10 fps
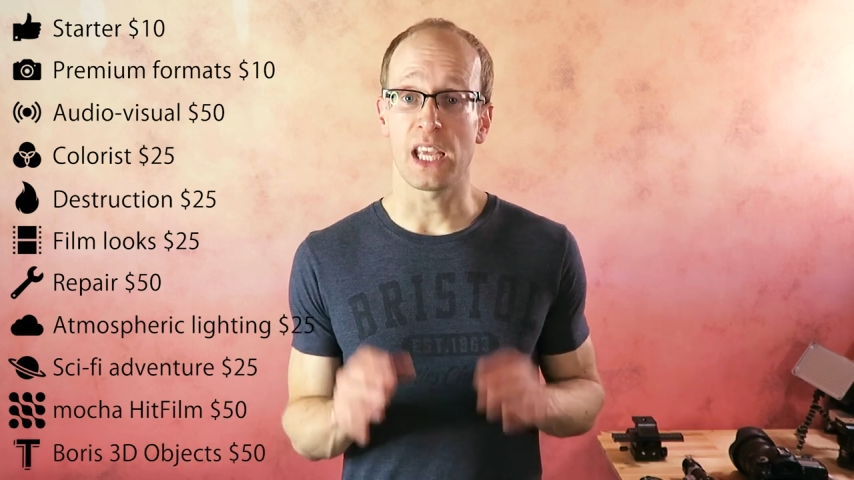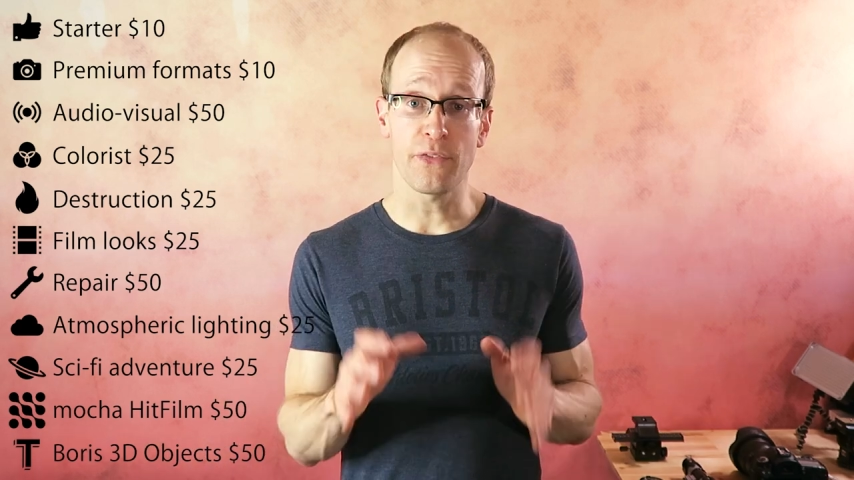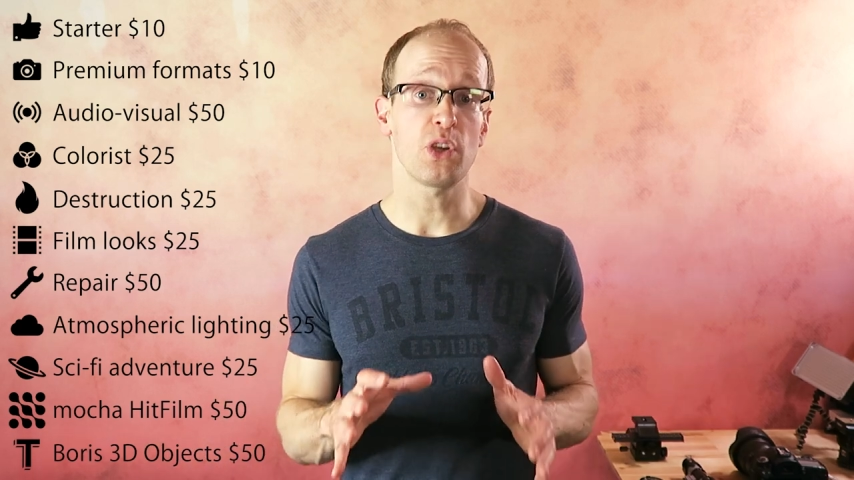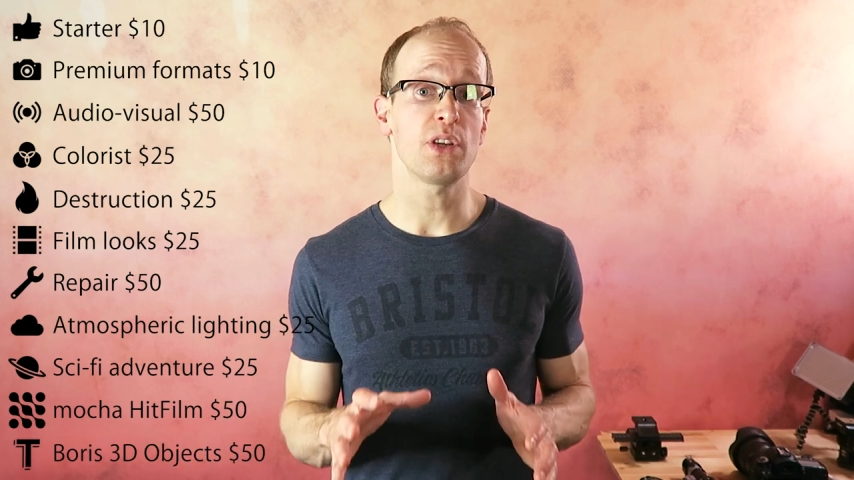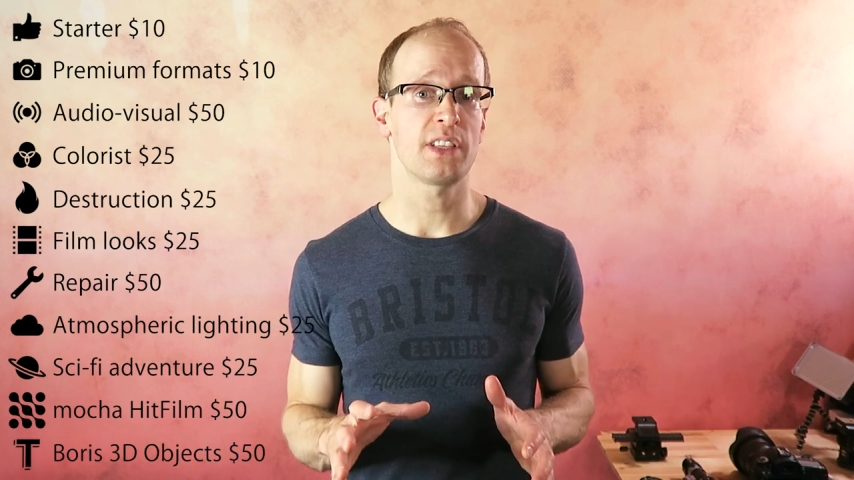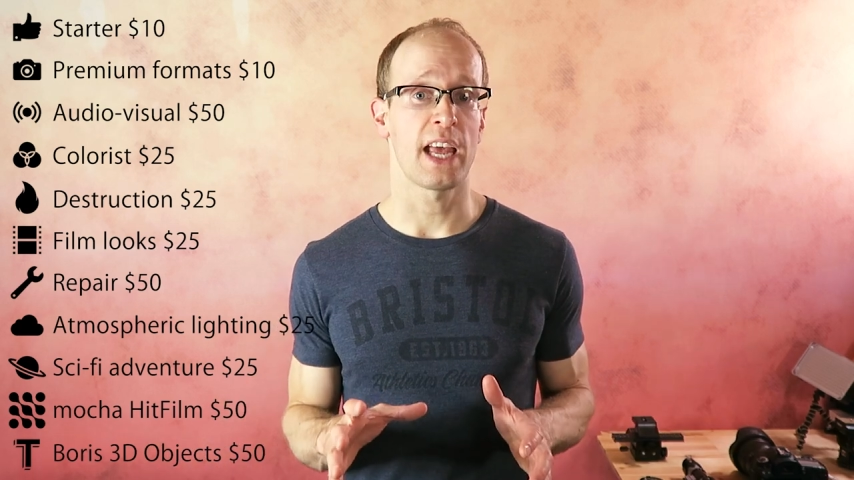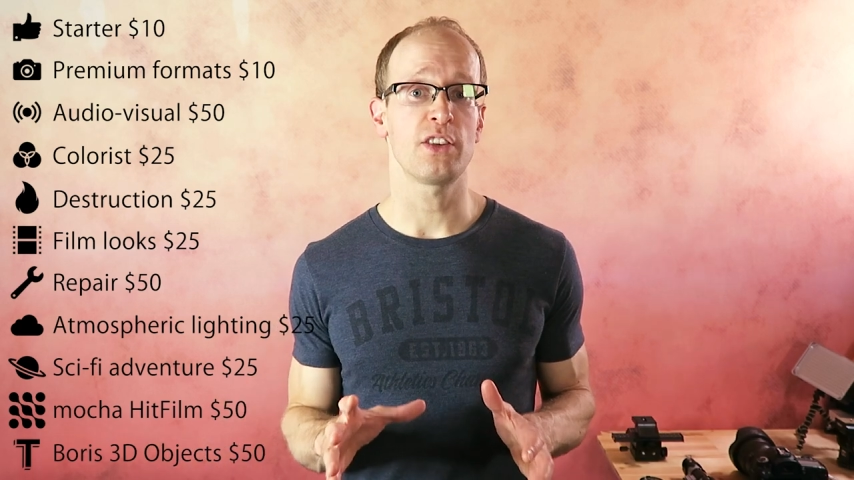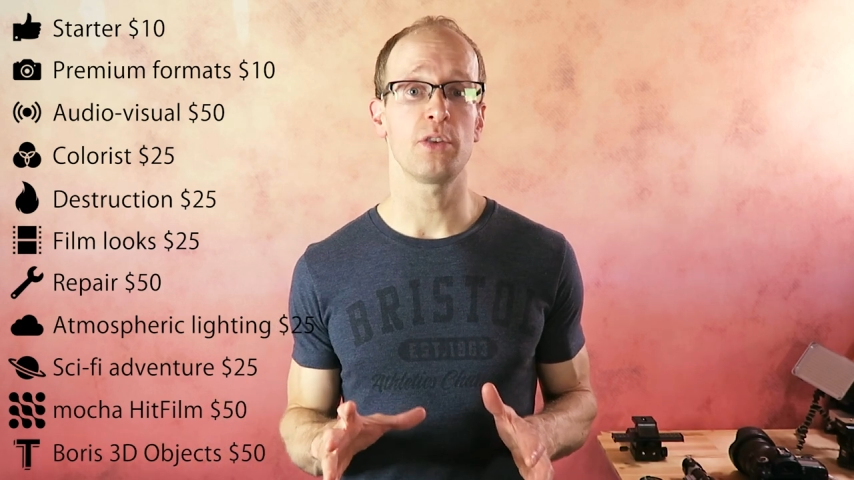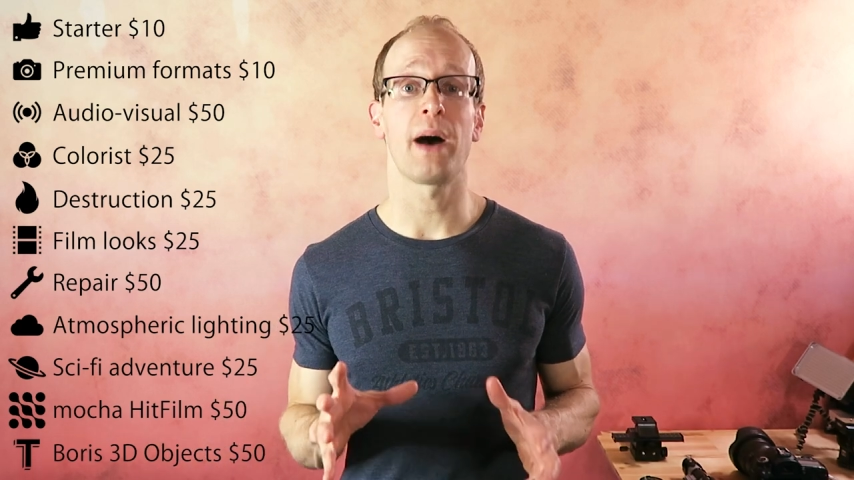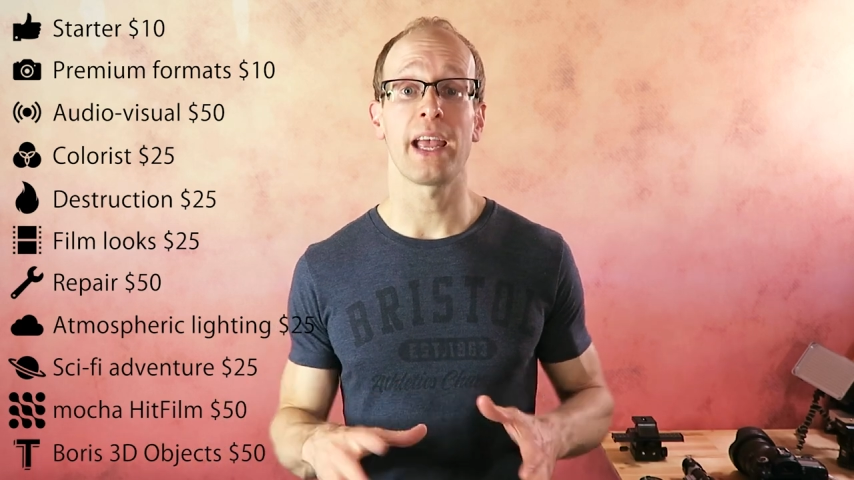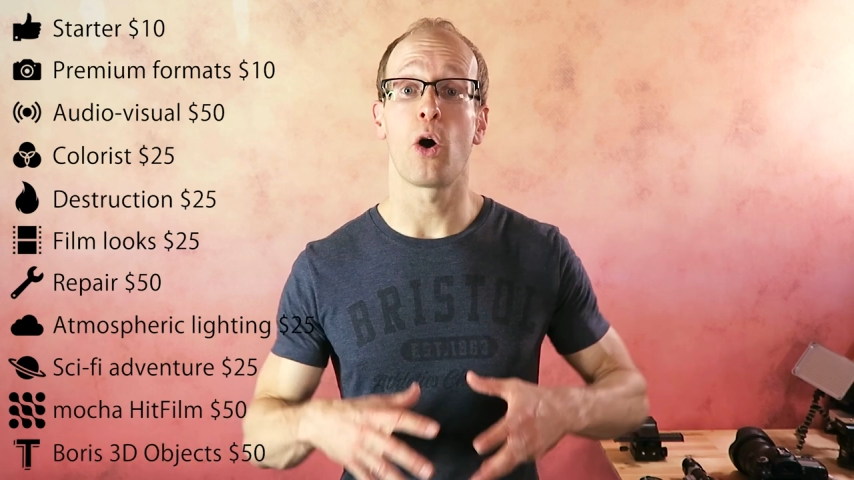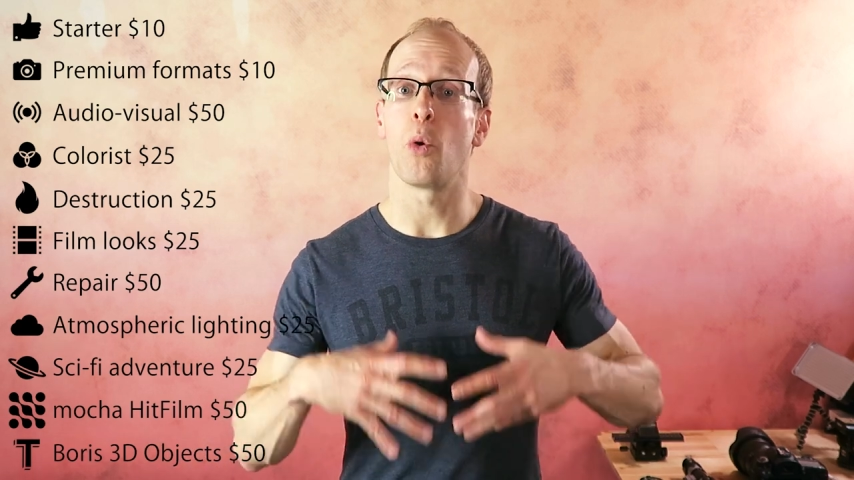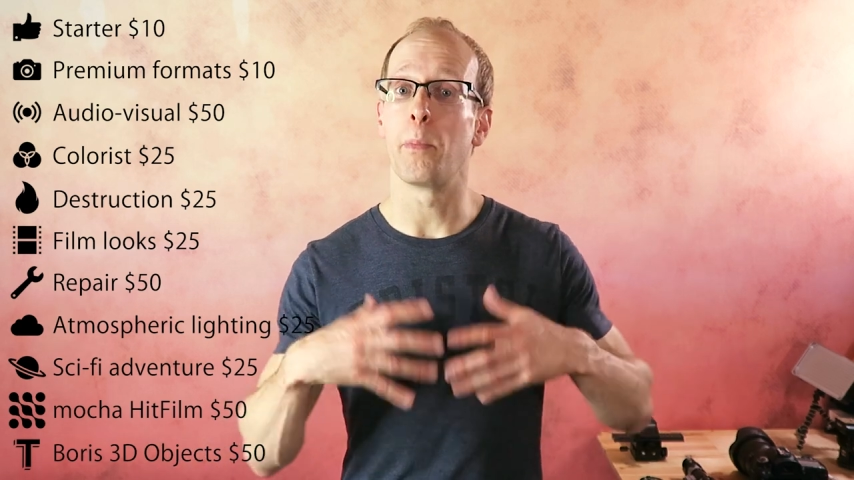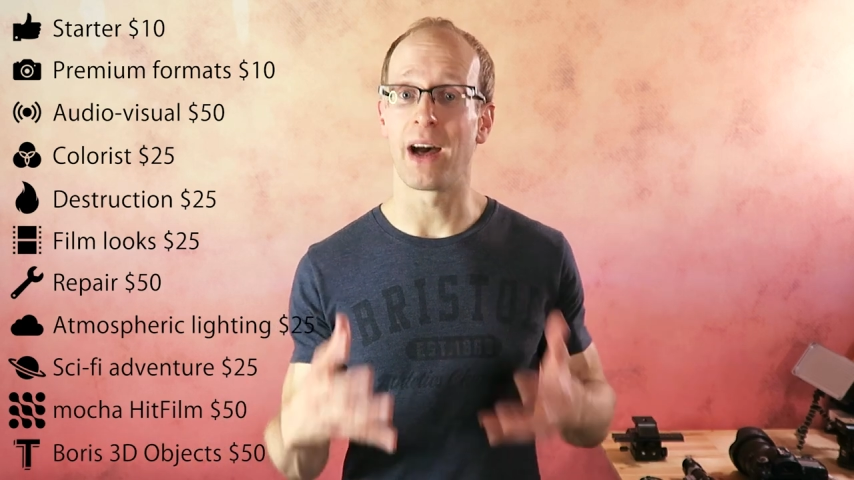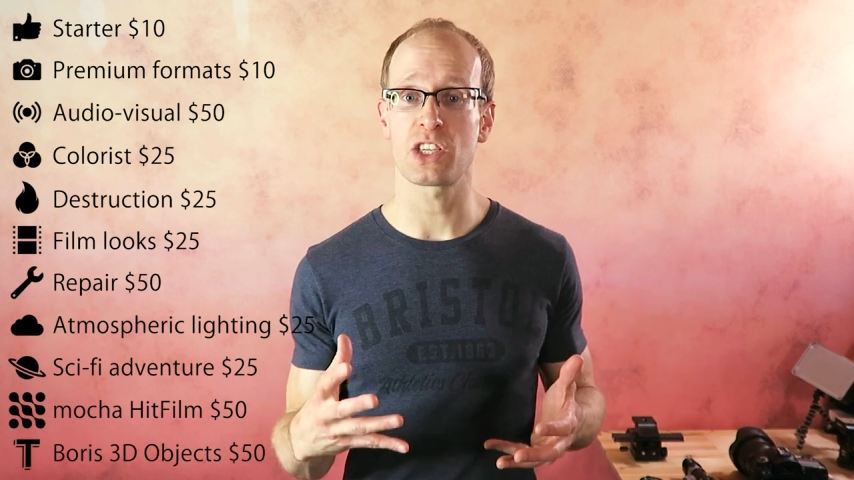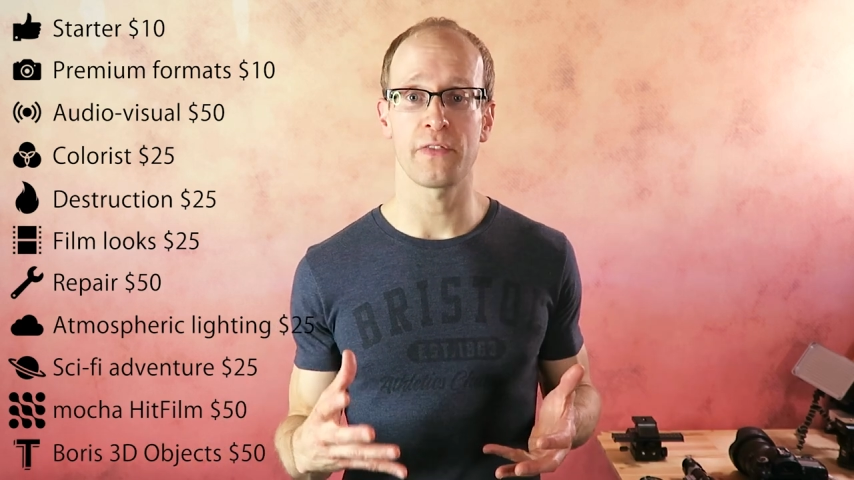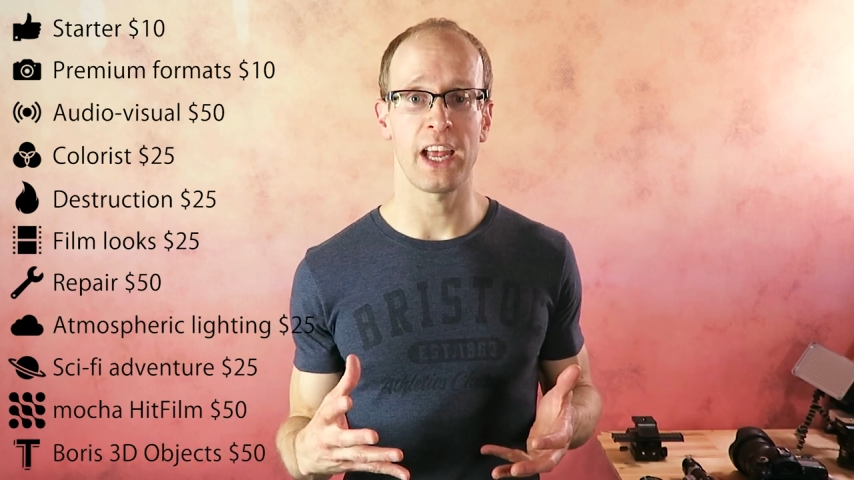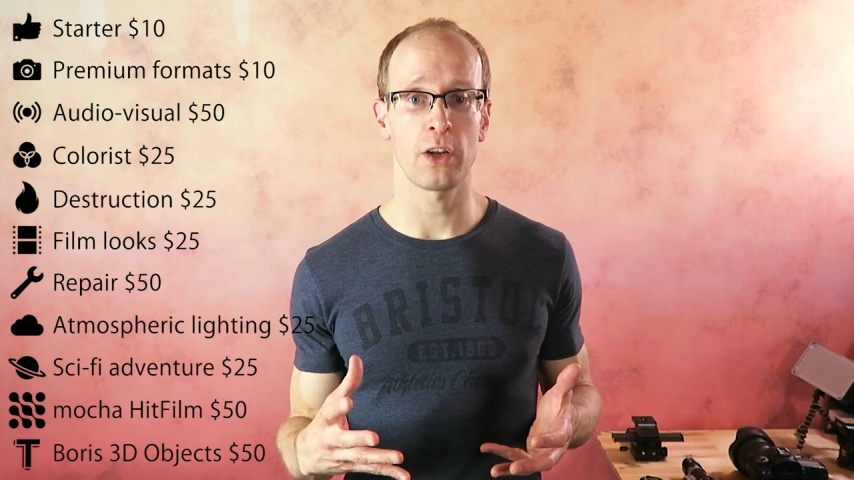If you intend to buy a whole bunch of